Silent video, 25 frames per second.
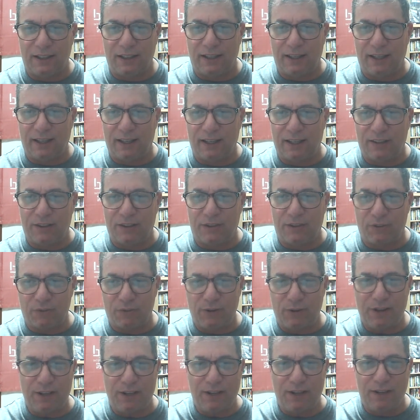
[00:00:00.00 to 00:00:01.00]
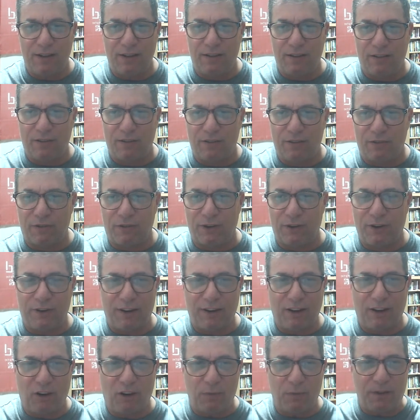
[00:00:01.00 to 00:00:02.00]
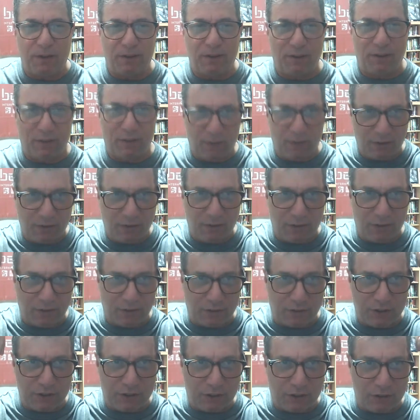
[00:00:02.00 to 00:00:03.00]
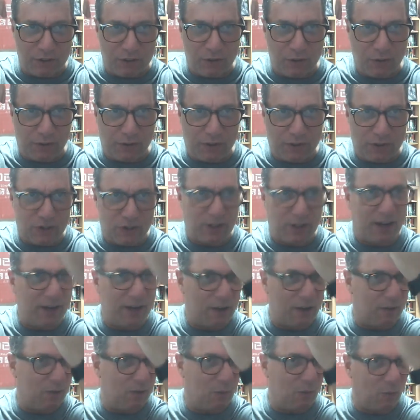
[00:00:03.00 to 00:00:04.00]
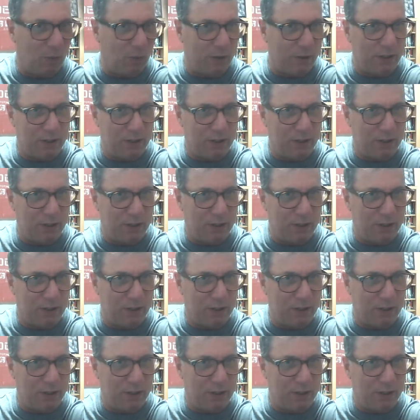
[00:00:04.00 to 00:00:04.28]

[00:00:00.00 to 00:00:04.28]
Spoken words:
and 3 for your helmet, which go 2 on the side and 1